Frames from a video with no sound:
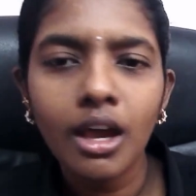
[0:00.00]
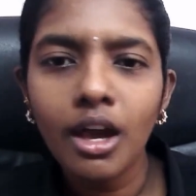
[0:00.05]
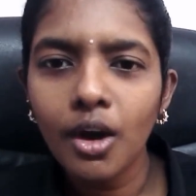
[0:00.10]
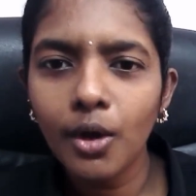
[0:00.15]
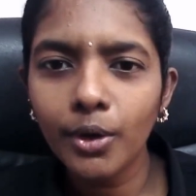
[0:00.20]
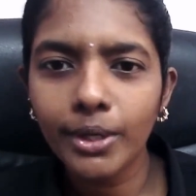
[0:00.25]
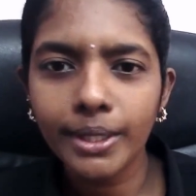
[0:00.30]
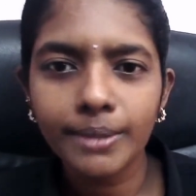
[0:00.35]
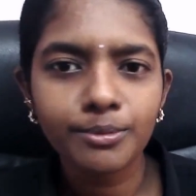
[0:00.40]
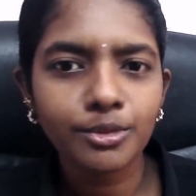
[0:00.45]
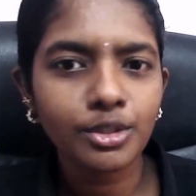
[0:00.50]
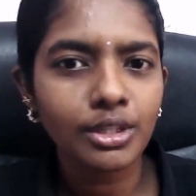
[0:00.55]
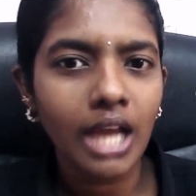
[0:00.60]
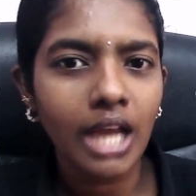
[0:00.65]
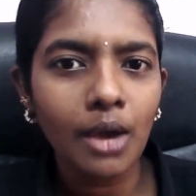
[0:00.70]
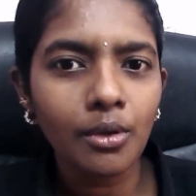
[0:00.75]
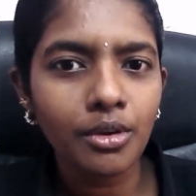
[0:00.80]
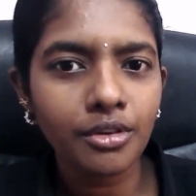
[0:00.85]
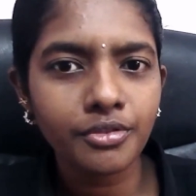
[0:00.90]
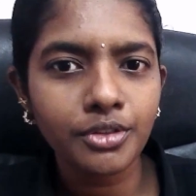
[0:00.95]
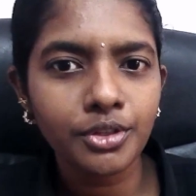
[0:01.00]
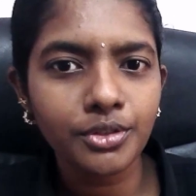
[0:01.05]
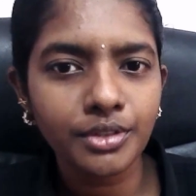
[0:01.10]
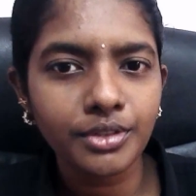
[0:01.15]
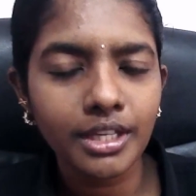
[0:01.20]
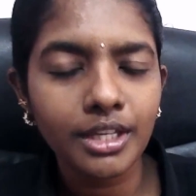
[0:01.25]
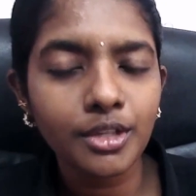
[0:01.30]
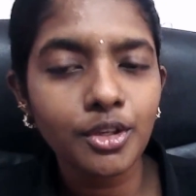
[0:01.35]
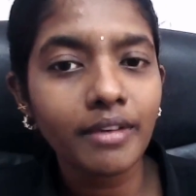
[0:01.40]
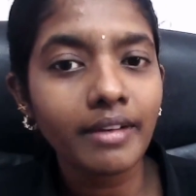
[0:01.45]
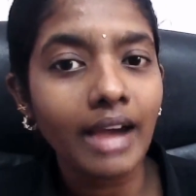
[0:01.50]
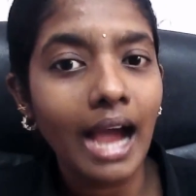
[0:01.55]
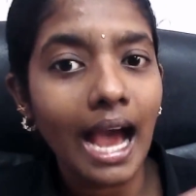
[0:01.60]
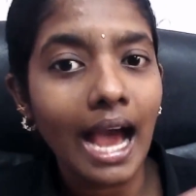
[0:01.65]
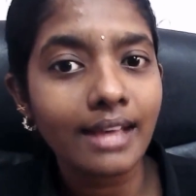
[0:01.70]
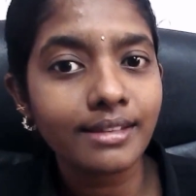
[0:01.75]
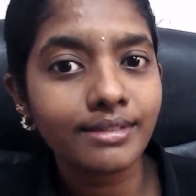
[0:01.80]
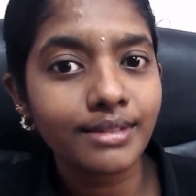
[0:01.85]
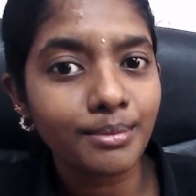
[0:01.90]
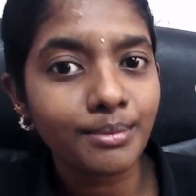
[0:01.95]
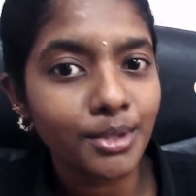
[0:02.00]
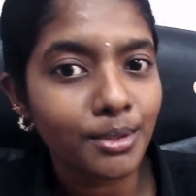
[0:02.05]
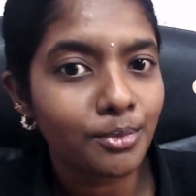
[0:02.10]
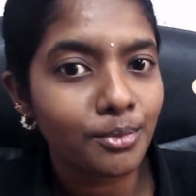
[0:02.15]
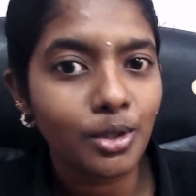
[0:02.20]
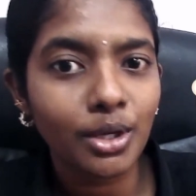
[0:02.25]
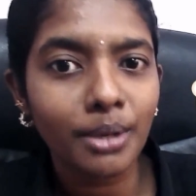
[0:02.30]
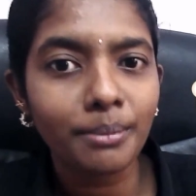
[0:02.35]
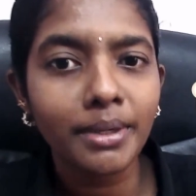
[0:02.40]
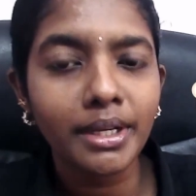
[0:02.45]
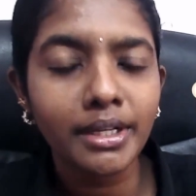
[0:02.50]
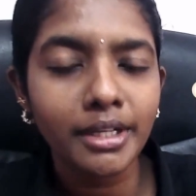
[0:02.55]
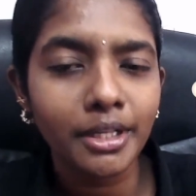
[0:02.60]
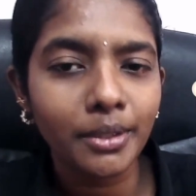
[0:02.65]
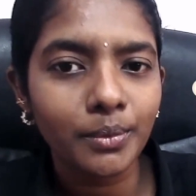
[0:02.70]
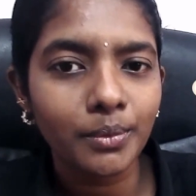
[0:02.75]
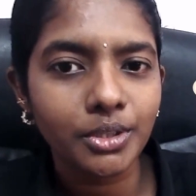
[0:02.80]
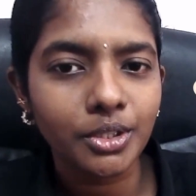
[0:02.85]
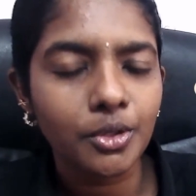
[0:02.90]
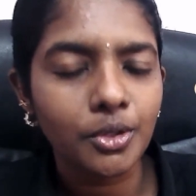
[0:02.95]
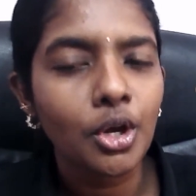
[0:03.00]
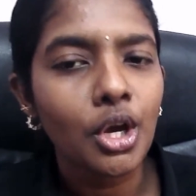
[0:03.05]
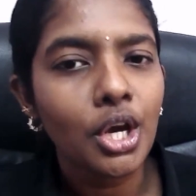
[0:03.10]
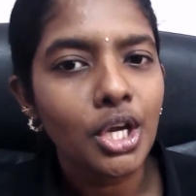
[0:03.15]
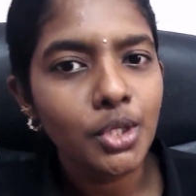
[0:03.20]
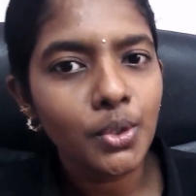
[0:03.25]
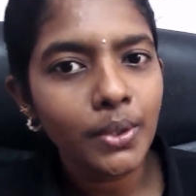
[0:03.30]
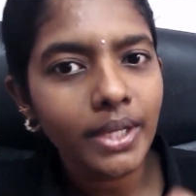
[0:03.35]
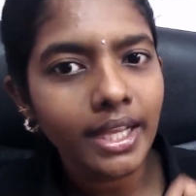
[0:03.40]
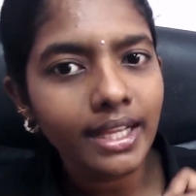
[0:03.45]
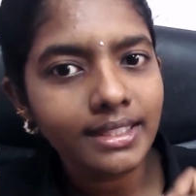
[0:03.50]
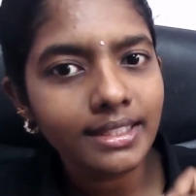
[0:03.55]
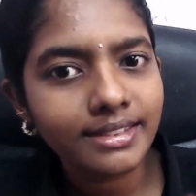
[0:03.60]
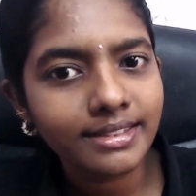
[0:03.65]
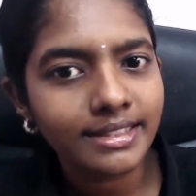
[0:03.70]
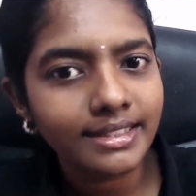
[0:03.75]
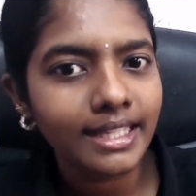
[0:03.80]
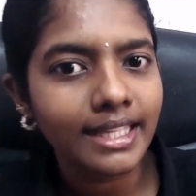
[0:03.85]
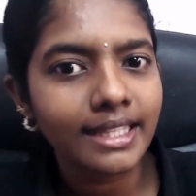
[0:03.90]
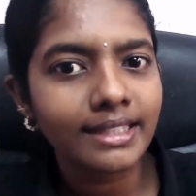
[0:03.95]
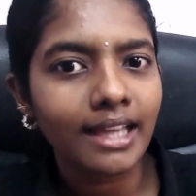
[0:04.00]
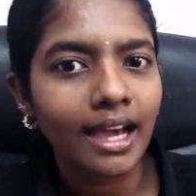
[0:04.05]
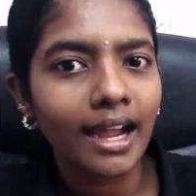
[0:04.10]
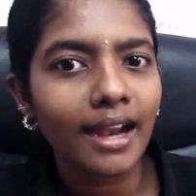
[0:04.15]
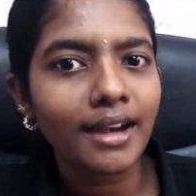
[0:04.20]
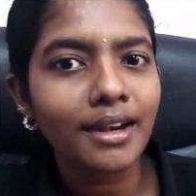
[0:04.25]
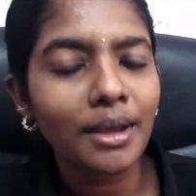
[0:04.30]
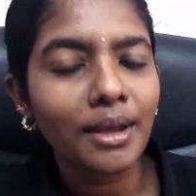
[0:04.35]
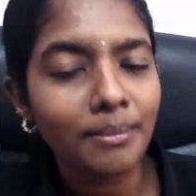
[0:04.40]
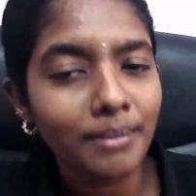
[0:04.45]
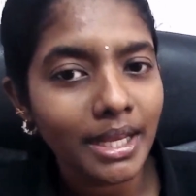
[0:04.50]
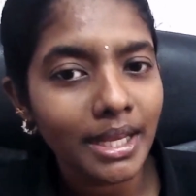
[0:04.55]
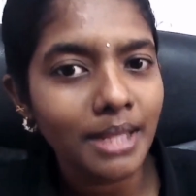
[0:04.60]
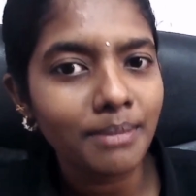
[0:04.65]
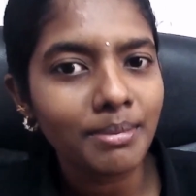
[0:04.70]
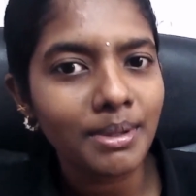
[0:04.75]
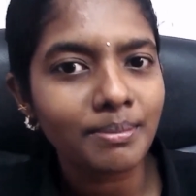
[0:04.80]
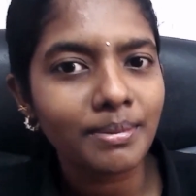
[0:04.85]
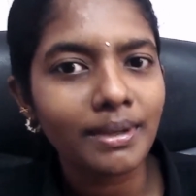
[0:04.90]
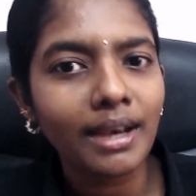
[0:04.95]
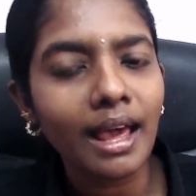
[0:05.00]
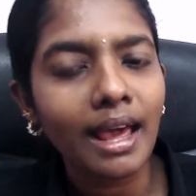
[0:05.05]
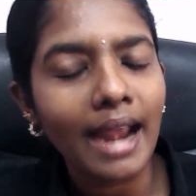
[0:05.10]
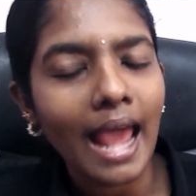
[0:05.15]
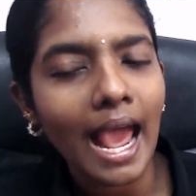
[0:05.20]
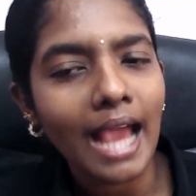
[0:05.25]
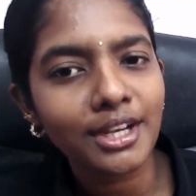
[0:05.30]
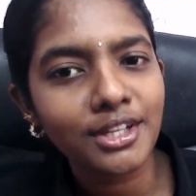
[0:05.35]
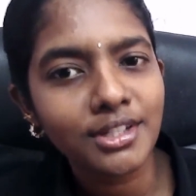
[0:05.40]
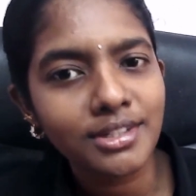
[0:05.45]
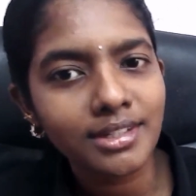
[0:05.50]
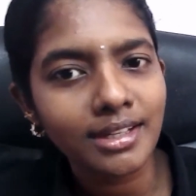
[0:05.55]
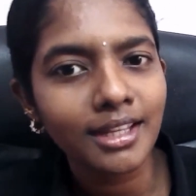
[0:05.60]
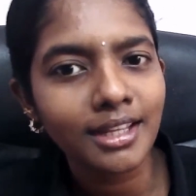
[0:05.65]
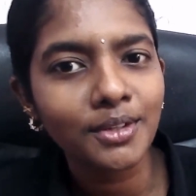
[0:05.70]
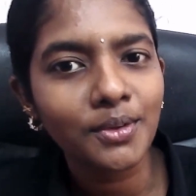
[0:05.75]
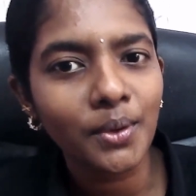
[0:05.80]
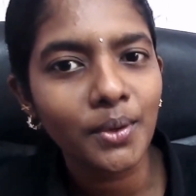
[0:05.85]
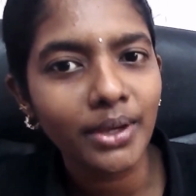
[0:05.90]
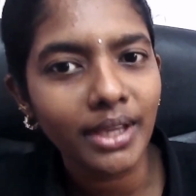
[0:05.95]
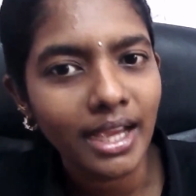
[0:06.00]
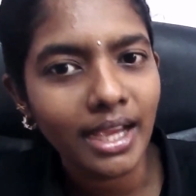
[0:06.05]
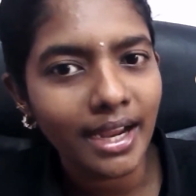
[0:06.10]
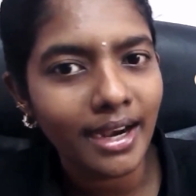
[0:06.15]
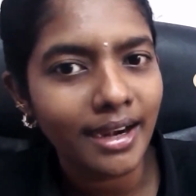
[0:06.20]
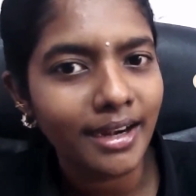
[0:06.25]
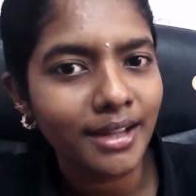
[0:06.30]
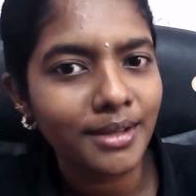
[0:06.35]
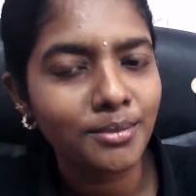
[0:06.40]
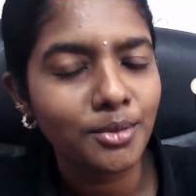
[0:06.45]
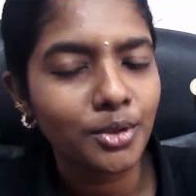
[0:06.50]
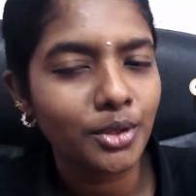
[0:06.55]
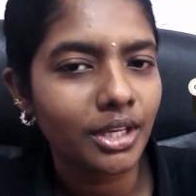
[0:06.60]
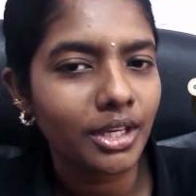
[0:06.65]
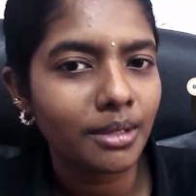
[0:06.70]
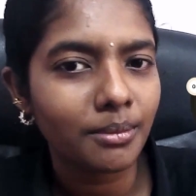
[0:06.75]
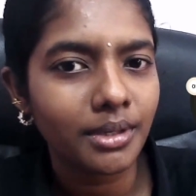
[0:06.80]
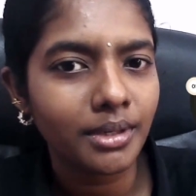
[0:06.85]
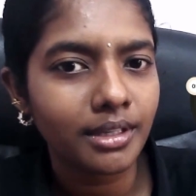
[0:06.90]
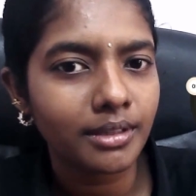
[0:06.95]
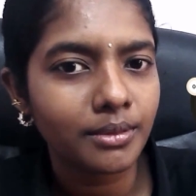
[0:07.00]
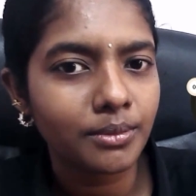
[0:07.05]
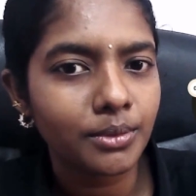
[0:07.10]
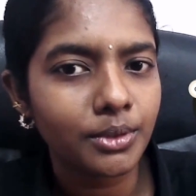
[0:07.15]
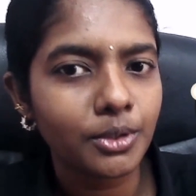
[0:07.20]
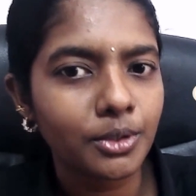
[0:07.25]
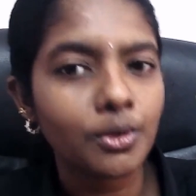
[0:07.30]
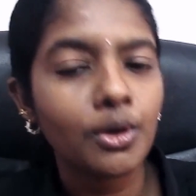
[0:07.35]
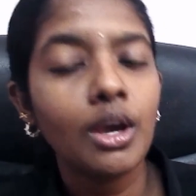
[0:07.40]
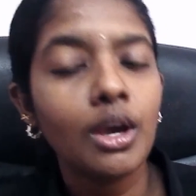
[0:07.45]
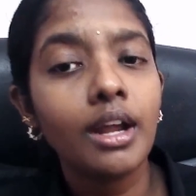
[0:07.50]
Okay, so now if you see, you ask them to book a meeting with you. You can see that many people are actually going ahead and booking a meeting with you.